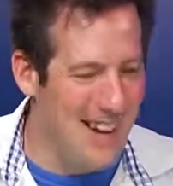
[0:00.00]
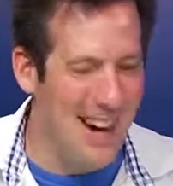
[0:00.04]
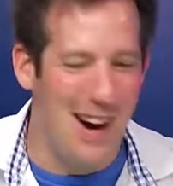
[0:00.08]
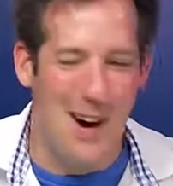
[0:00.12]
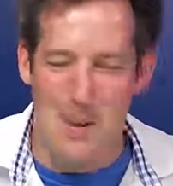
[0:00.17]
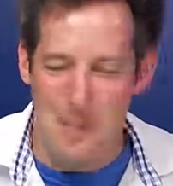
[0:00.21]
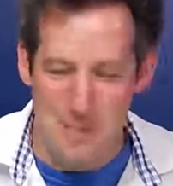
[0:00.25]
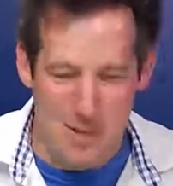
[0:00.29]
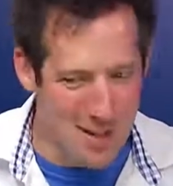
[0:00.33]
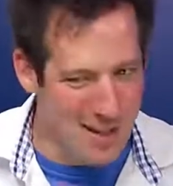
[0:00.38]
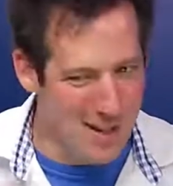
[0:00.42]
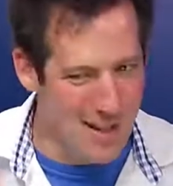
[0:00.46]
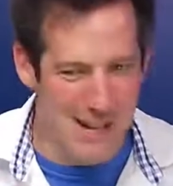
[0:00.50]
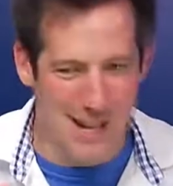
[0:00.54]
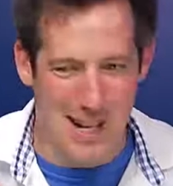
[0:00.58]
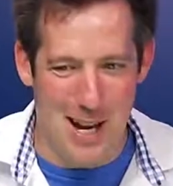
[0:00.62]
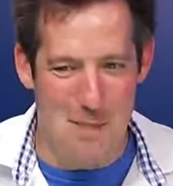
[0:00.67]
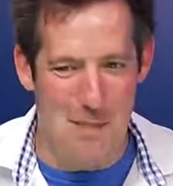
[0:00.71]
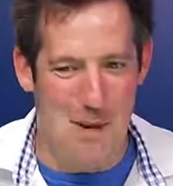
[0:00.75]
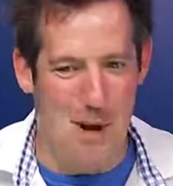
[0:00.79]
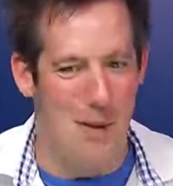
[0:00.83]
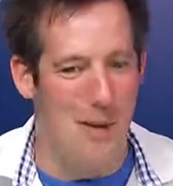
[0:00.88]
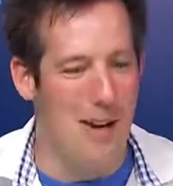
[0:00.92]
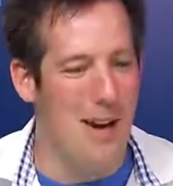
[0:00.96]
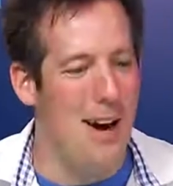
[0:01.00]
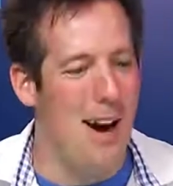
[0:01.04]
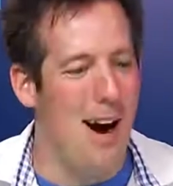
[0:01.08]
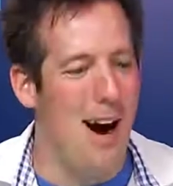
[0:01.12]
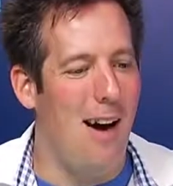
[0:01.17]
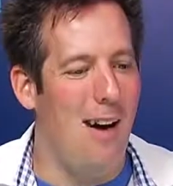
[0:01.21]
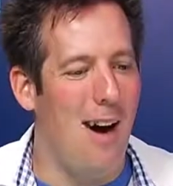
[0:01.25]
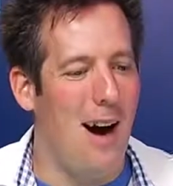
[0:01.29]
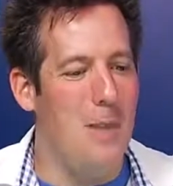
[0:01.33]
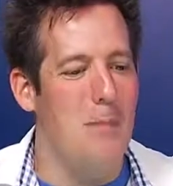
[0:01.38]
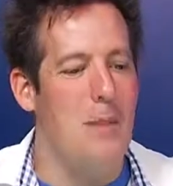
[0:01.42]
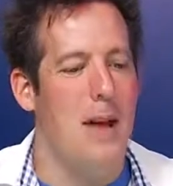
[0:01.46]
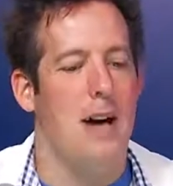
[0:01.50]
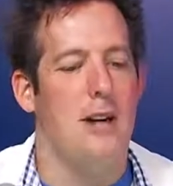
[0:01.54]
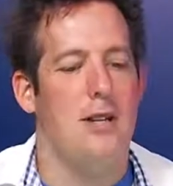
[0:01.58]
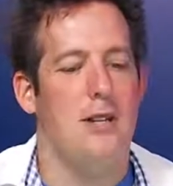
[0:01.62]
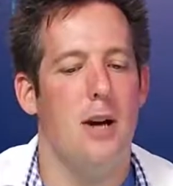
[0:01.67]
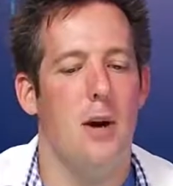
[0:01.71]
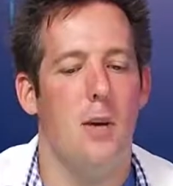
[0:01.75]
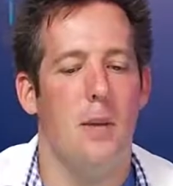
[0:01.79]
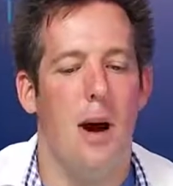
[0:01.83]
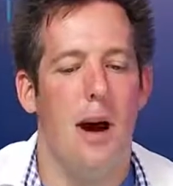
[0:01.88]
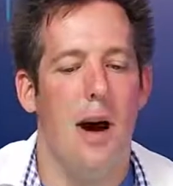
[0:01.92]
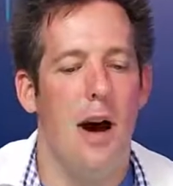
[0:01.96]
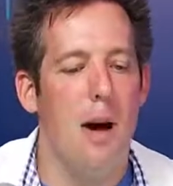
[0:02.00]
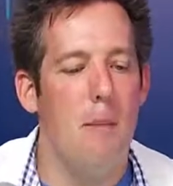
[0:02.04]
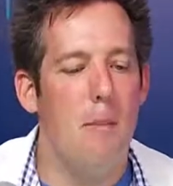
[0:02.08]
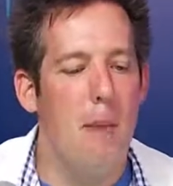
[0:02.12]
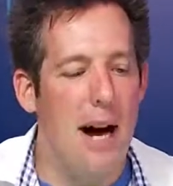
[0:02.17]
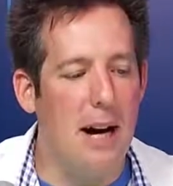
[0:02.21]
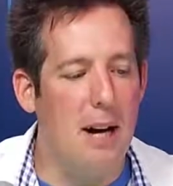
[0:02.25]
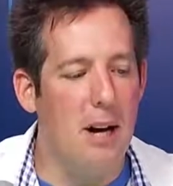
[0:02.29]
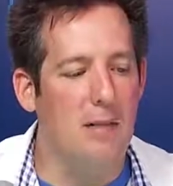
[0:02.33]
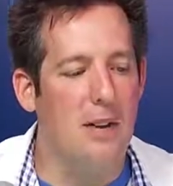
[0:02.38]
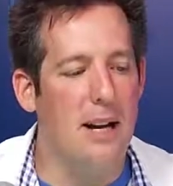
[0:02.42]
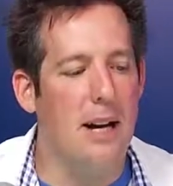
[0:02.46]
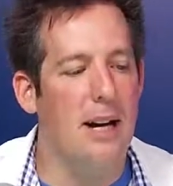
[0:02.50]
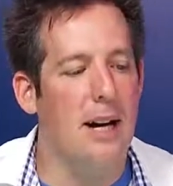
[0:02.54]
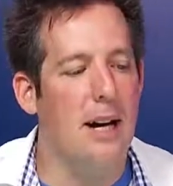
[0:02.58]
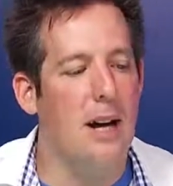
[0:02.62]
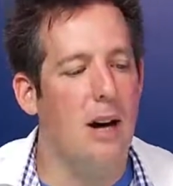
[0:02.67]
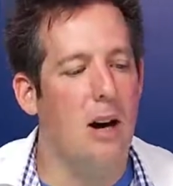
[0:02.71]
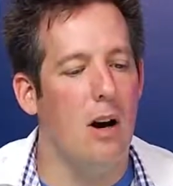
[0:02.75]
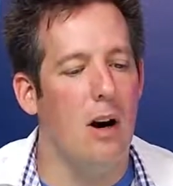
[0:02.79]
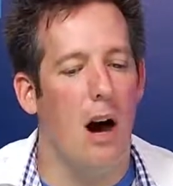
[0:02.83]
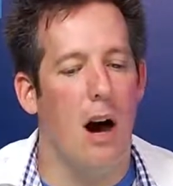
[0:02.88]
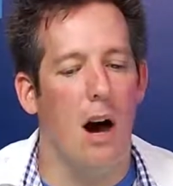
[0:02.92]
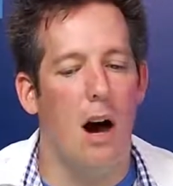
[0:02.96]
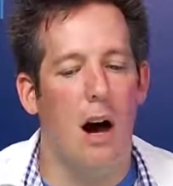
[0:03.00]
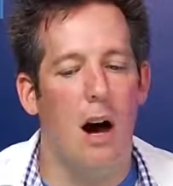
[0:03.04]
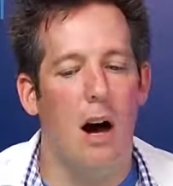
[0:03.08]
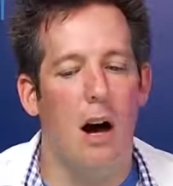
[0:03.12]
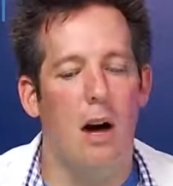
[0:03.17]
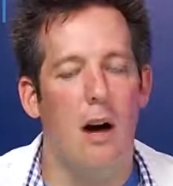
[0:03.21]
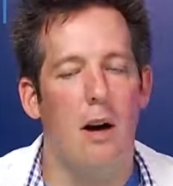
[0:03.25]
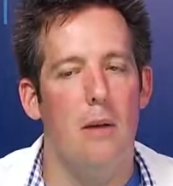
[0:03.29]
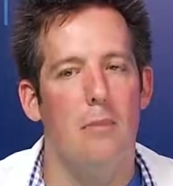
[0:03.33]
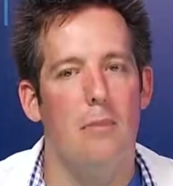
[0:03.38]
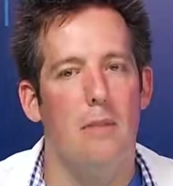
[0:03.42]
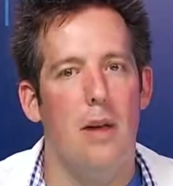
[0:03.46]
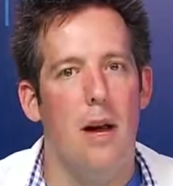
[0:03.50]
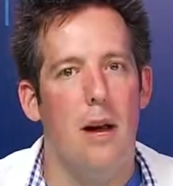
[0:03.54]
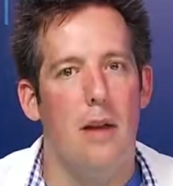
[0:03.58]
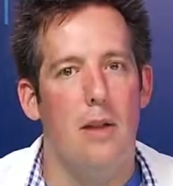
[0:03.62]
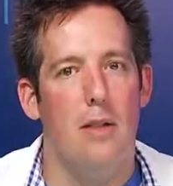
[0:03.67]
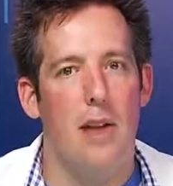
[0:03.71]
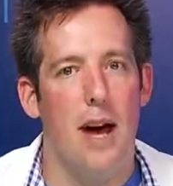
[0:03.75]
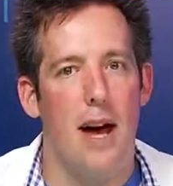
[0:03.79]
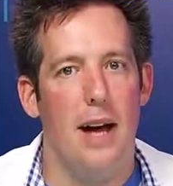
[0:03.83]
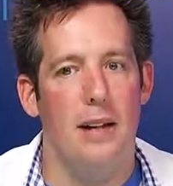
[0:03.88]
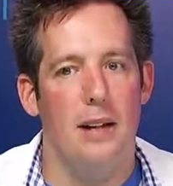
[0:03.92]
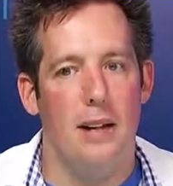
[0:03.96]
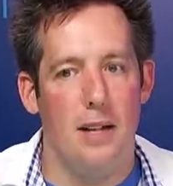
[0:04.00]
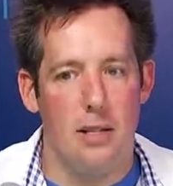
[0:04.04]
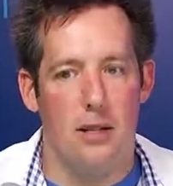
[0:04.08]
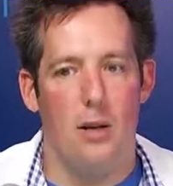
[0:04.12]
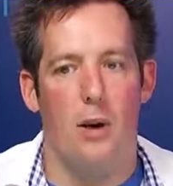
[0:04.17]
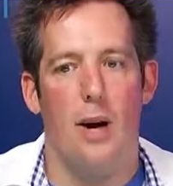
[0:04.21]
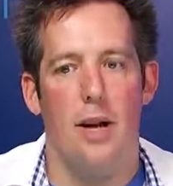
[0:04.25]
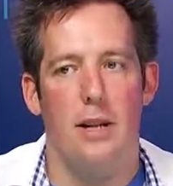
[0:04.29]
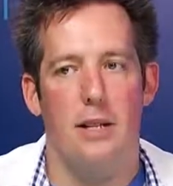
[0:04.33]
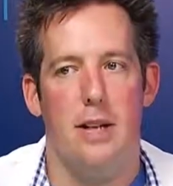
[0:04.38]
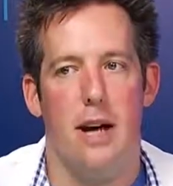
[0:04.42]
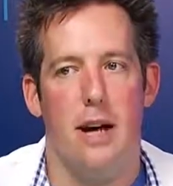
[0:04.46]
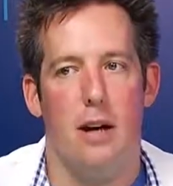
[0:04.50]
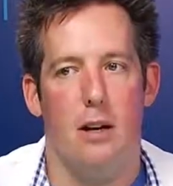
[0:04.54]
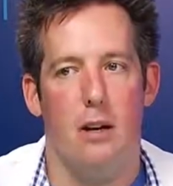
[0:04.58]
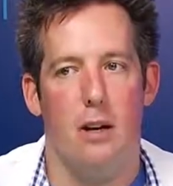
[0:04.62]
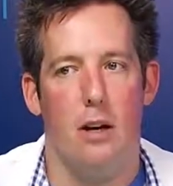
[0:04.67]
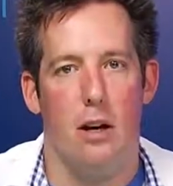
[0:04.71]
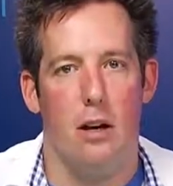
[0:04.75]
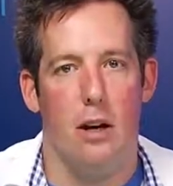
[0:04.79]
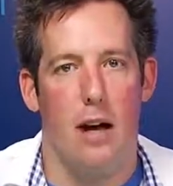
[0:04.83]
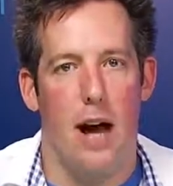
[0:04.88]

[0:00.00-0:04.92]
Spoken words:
I'm just going to keep going. All right. So back over here, then let's go ahead and take a look